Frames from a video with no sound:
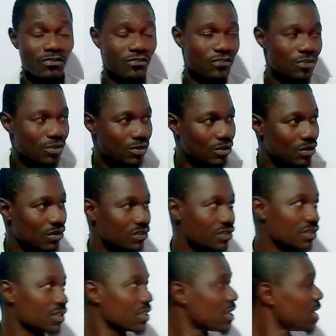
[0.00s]
for
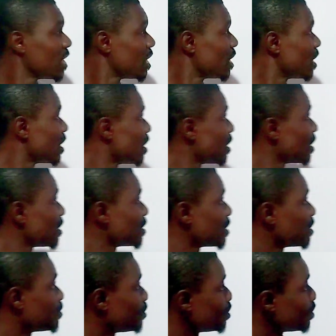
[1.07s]
us is
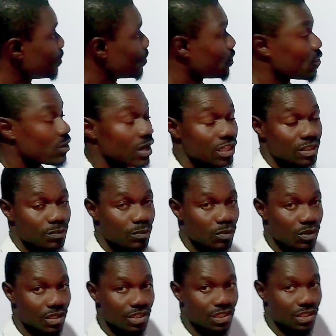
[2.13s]
this beautiful
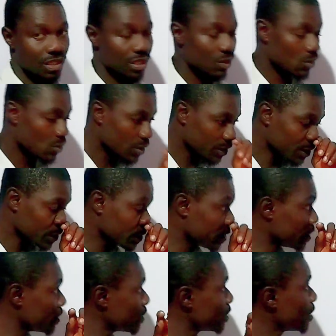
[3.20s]
exponential
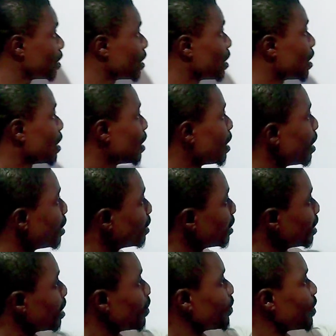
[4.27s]
equation, and
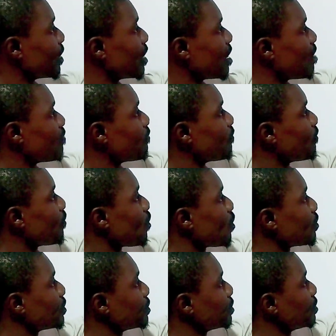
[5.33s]
here we have
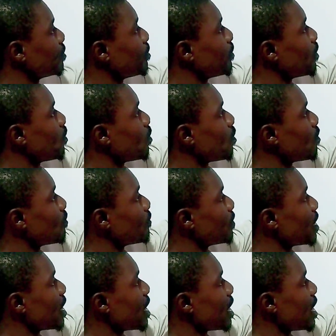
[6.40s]
4 raised to the power of
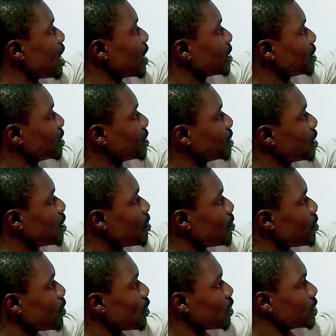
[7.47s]
x
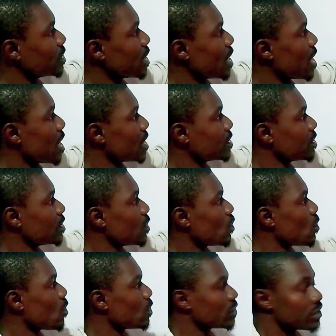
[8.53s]
plus x
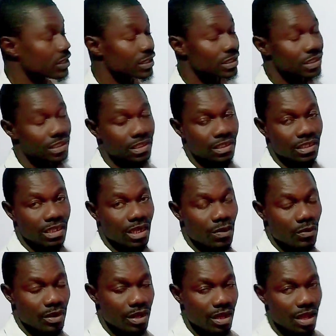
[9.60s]
equals 60,
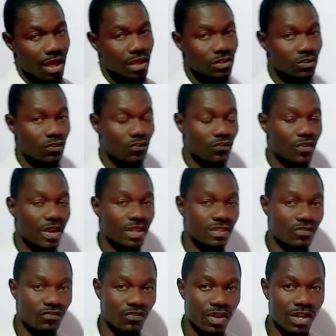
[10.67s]
and we are asked to find
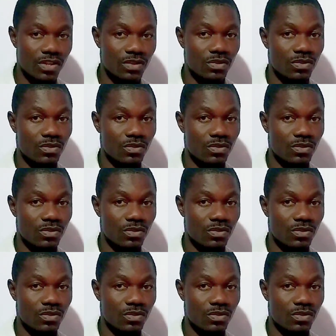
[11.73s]
the value